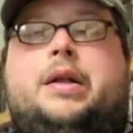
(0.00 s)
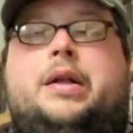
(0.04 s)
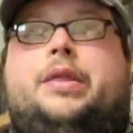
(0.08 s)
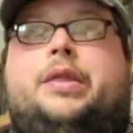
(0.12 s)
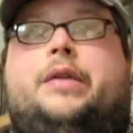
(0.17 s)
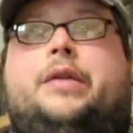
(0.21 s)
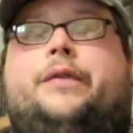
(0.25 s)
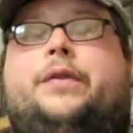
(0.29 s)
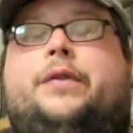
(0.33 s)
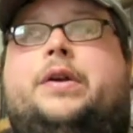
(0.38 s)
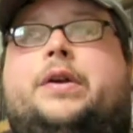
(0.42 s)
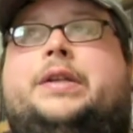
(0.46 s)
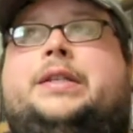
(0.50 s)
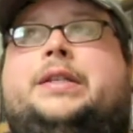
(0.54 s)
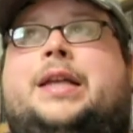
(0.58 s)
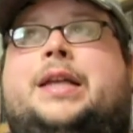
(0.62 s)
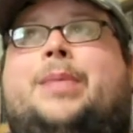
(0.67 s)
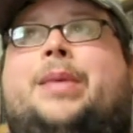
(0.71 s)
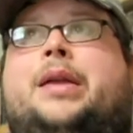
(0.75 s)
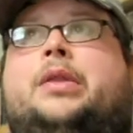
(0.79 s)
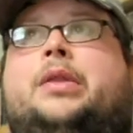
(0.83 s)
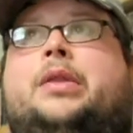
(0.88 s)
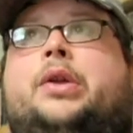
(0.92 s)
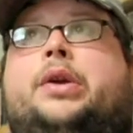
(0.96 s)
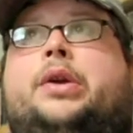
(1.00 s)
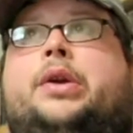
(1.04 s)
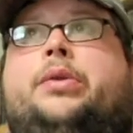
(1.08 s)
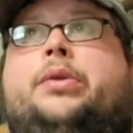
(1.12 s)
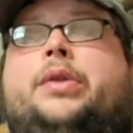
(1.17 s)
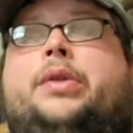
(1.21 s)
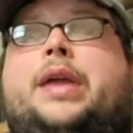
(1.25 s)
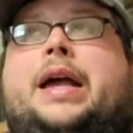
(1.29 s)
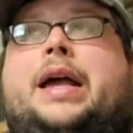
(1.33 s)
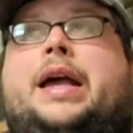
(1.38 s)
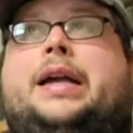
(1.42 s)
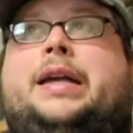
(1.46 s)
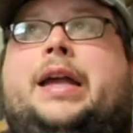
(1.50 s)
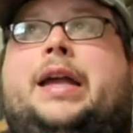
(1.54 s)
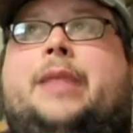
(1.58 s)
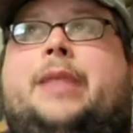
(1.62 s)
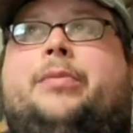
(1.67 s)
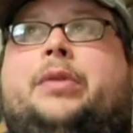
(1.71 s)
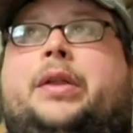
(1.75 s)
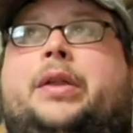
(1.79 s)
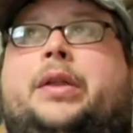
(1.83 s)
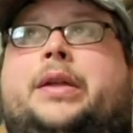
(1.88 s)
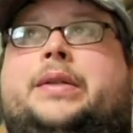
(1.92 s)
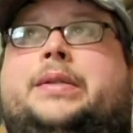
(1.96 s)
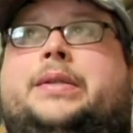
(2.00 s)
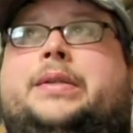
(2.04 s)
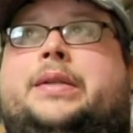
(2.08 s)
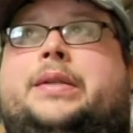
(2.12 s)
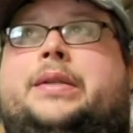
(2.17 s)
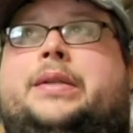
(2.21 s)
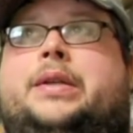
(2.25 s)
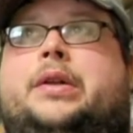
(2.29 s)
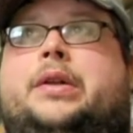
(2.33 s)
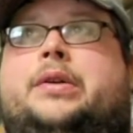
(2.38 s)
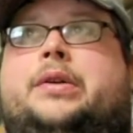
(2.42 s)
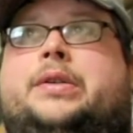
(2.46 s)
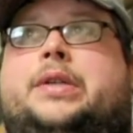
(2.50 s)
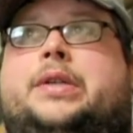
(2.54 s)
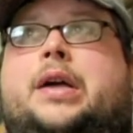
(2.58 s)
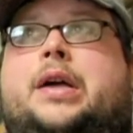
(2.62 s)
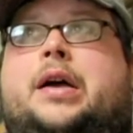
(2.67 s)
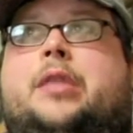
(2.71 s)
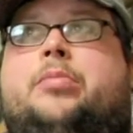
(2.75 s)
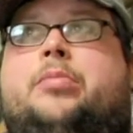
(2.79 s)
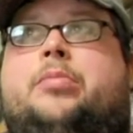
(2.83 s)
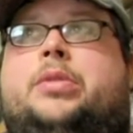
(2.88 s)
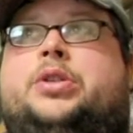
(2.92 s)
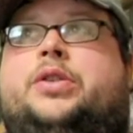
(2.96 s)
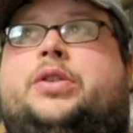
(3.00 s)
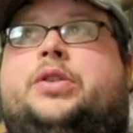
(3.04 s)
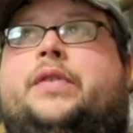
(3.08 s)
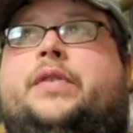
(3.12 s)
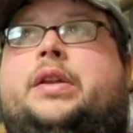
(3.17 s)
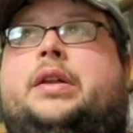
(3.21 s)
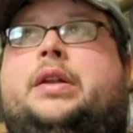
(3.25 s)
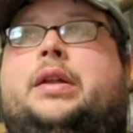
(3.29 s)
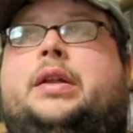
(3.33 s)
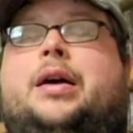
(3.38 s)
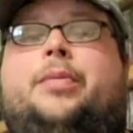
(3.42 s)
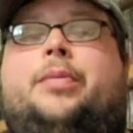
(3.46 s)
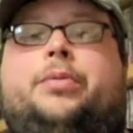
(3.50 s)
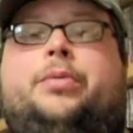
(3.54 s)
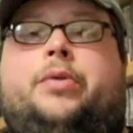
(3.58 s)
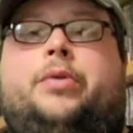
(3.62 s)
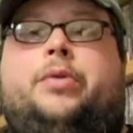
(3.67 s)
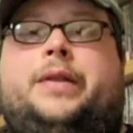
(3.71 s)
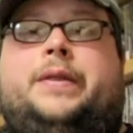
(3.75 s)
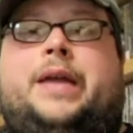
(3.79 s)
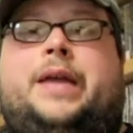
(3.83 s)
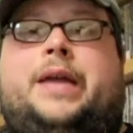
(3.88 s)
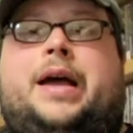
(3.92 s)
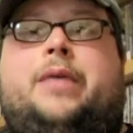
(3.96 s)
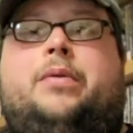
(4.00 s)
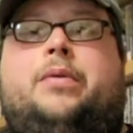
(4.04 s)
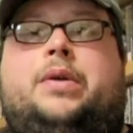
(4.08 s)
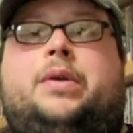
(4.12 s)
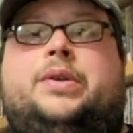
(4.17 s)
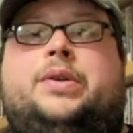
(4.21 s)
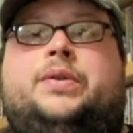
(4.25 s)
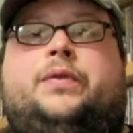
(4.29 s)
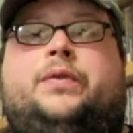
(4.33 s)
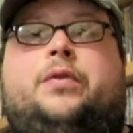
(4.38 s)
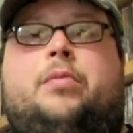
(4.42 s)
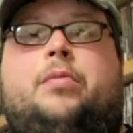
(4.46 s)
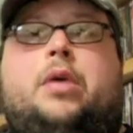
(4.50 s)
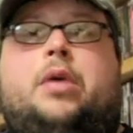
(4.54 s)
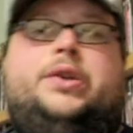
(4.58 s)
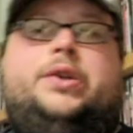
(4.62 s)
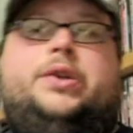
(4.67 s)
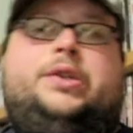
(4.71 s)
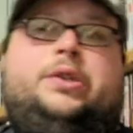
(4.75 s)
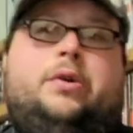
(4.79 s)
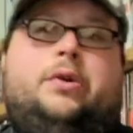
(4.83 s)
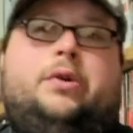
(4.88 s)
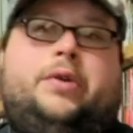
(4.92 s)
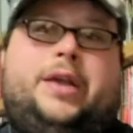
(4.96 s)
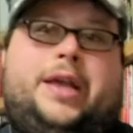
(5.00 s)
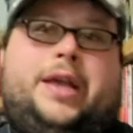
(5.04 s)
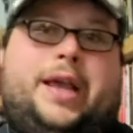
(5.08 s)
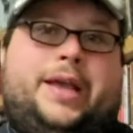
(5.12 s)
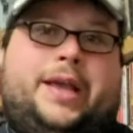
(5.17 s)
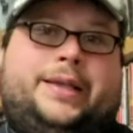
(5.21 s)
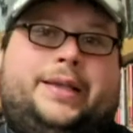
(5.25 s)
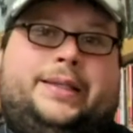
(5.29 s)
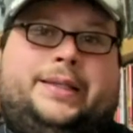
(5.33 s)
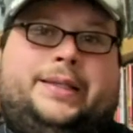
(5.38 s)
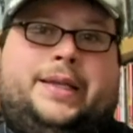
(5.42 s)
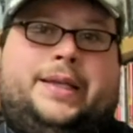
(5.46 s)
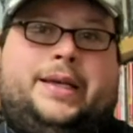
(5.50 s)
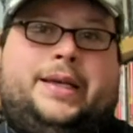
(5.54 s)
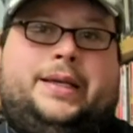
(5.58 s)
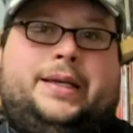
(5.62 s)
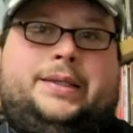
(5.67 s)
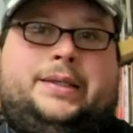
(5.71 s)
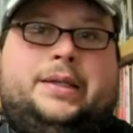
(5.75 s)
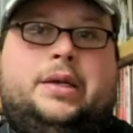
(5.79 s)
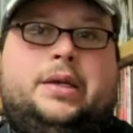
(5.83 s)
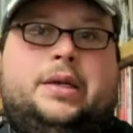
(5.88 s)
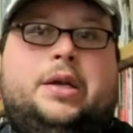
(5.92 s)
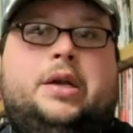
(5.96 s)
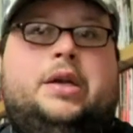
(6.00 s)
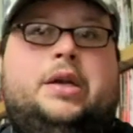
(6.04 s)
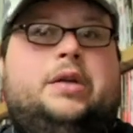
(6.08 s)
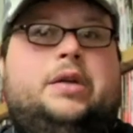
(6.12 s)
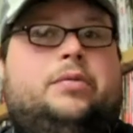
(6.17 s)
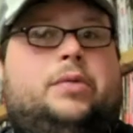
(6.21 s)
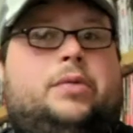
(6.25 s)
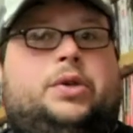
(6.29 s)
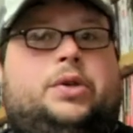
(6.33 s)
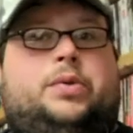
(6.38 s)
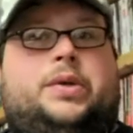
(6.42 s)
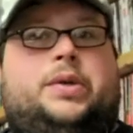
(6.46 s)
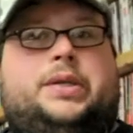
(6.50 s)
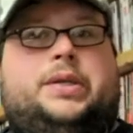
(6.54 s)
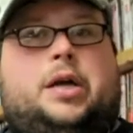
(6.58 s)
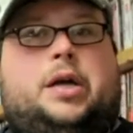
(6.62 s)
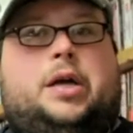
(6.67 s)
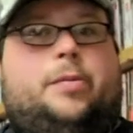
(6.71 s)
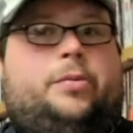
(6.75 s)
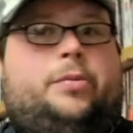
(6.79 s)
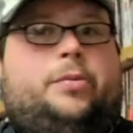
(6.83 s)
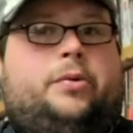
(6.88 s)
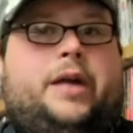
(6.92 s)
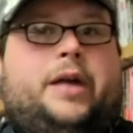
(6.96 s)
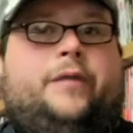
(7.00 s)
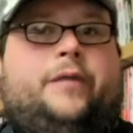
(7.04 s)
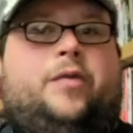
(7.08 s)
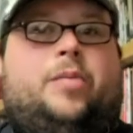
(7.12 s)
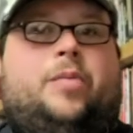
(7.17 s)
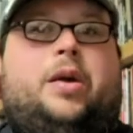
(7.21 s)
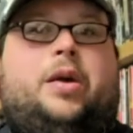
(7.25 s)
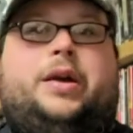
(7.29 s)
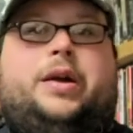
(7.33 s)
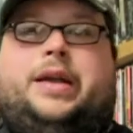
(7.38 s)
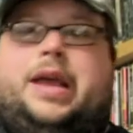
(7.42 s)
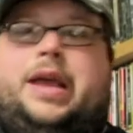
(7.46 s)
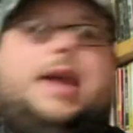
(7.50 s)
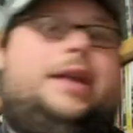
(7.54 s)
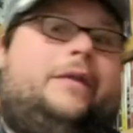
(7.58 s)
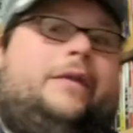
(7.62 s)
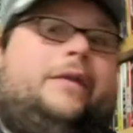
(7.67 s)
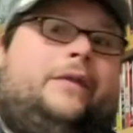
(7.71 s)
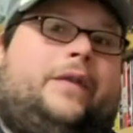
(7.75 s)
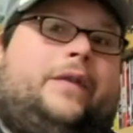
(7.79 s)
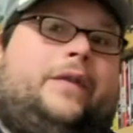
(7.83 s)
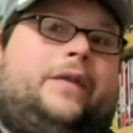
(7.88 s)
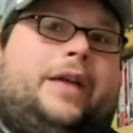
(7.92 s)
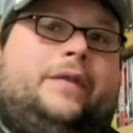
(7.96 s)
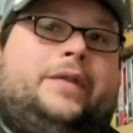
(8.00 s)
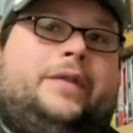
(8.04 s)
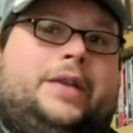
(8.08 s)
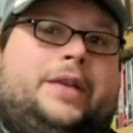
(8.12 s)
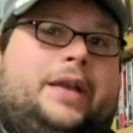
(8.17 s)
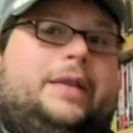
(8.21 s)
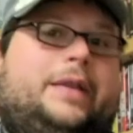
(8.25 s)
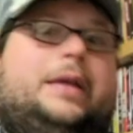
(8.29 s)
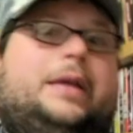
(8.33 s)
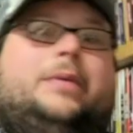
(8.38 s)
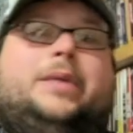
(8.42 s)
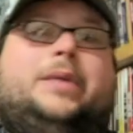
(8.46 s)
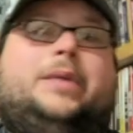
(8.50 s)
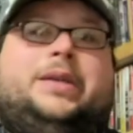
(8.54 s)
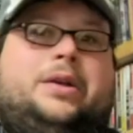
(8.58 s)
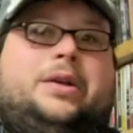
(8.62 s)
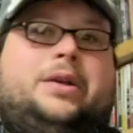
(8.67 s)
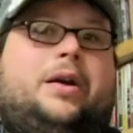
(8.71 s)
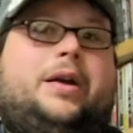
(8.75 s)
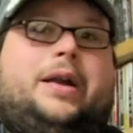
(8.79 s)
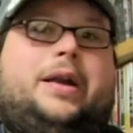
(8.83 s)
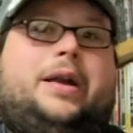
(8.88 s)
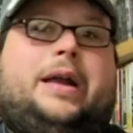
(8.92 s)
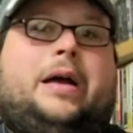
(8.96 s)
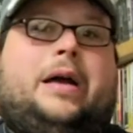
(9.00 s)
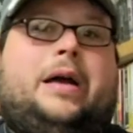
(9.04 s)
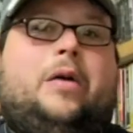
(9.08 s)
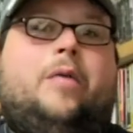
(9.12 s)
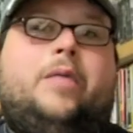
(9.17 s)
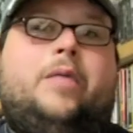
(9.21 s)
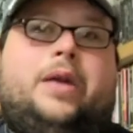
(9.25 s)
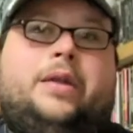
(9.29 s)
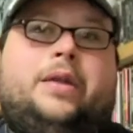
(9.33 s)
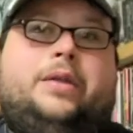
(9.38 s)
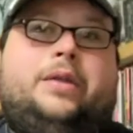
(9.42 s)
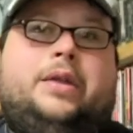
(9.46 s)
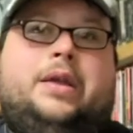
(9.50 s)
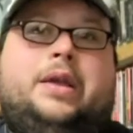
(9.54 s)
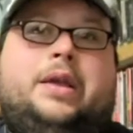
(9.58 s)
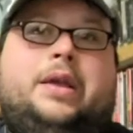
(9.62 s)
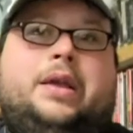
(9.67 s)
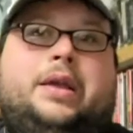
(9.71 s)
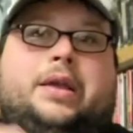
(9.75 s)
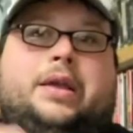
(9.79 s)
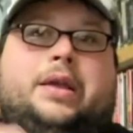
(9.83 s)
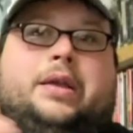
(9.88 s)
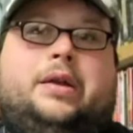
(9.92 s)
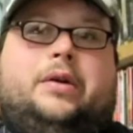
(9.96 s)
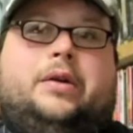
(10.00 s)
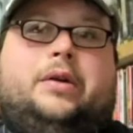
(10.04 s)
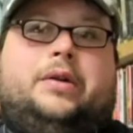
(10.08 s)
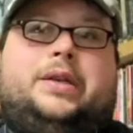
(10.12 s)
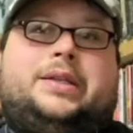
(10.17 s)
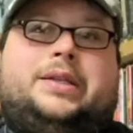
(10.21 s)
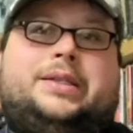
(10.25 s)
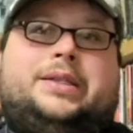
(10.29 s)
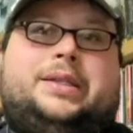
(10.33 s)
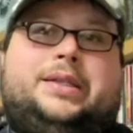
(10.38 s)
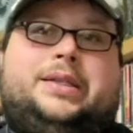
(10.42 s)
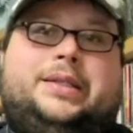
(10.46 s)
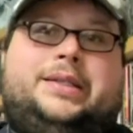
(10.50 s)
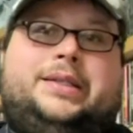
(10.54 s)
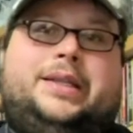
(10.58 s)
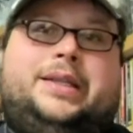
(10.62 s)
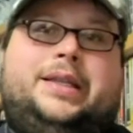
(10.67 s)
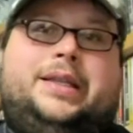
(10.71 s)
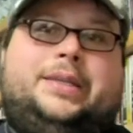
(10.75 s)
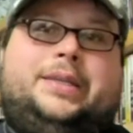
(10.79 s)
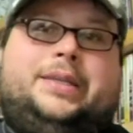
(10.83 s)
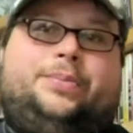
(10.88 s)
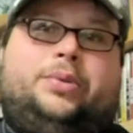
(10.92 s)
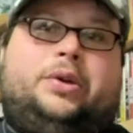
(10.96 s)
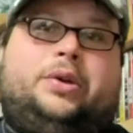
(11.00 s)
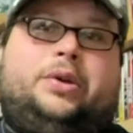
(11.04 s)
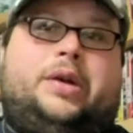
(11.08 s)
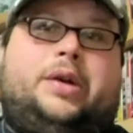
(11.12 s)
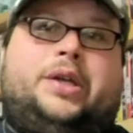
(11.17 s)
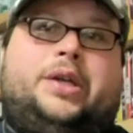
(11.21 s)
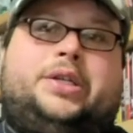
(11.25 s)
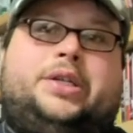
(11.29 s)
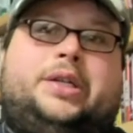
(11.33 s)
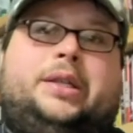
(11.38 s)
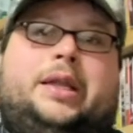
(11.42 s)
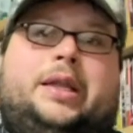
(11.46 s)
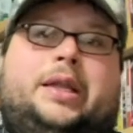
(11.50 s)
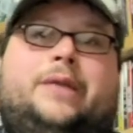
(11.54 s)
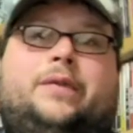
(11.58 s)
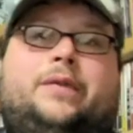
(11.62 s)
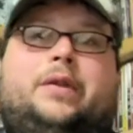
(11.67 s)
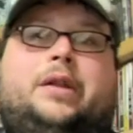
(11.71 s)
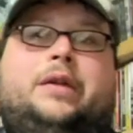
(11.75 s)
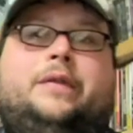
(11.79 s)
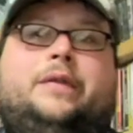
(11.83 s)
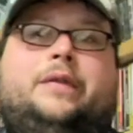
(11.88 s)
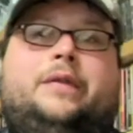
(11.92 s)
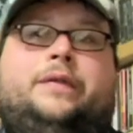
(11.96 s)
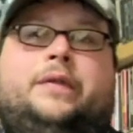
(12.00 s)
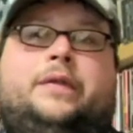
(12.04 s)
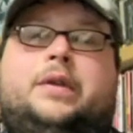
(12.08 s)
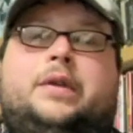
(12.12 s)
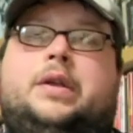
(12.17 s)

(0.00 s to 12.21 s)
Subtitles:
the first time I looked through that camera lens and, saw how much of an upgrade that was from our Sony A6, which was an upgrade from our Canon 5D that we started out with, to see this progression level of,